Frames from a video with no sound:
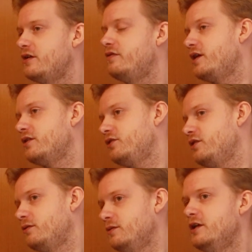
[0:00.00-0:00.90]
they figured,
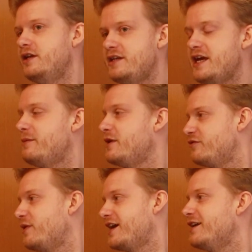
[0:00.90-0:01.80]
you know, the enemy
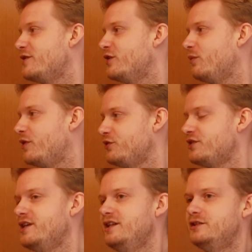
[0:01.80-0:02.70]
is my enemy
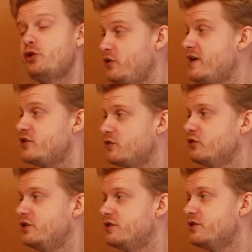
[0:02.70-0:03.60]
almost. So the US
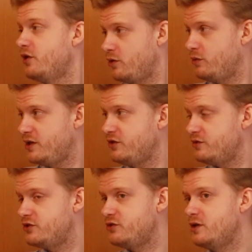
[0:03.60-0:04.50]
considered it in their own
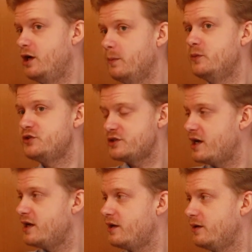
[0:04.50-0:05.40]
interest to help
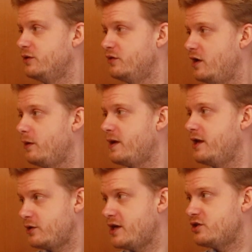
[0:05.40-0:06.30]
China develop
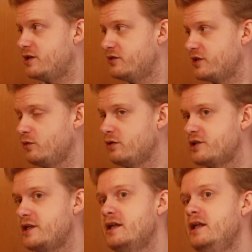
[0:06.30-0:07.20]
educationally and
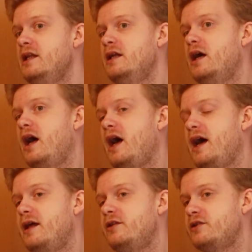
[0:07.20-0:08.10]
technologically.
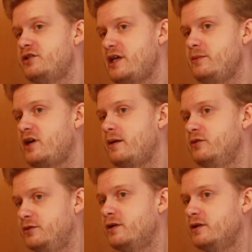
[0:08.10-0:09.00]
And at the same
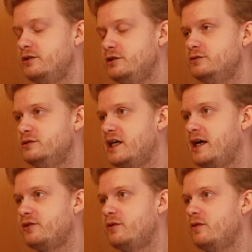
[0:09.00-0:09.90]
time, Deng knew
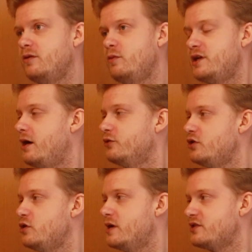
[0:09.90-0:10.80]
that without
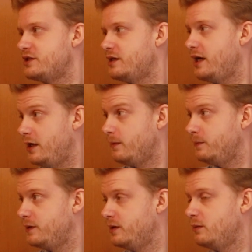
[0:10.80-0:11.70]
the US
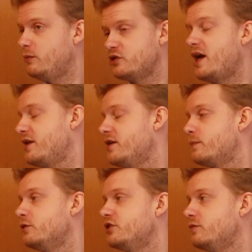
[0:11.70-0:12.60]
help, most likely
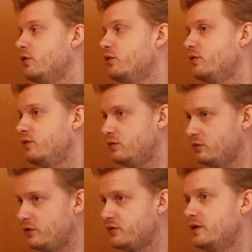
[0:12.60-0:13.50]
their project will
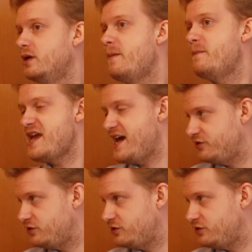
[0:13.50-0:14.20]
not be as